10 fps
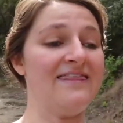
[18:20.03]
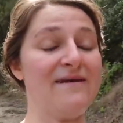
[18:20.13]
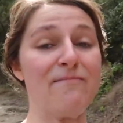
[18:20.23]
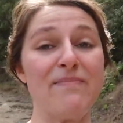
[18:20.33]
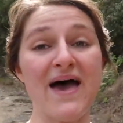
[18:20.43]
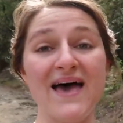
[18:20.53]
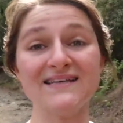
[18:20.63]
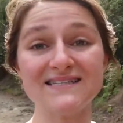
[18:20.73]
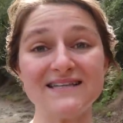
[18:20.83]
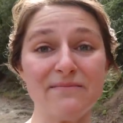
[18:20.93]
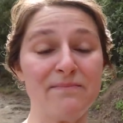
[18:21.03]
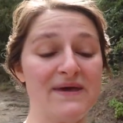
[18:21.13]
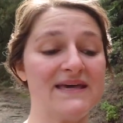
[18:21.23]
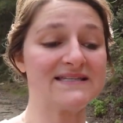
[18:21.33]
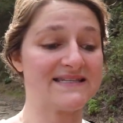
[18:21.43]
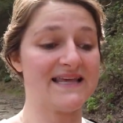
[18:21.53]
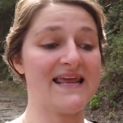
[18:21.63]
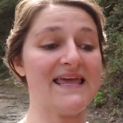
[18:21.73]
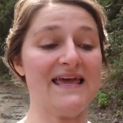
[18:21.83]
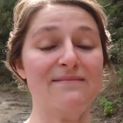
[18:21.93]
the best big
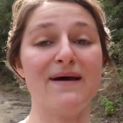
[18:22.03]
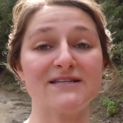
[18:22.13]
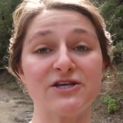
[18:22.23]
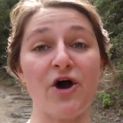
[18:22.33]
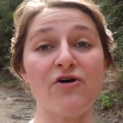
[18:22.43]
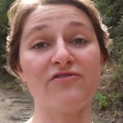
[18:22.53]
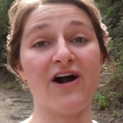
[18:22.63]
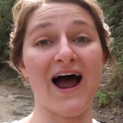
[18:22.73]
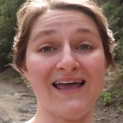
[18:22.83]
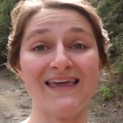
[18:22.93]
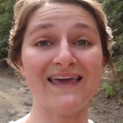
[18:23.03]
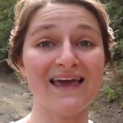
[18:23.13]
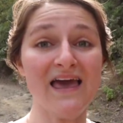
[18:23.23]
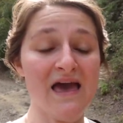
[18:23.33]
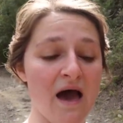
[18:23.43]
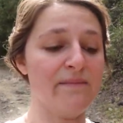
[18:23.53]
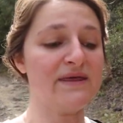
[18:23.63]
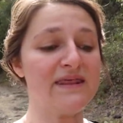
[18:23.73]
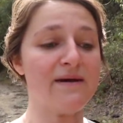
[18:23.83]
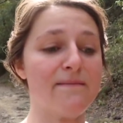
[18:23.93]
city in Mexico for hiking. I mean, the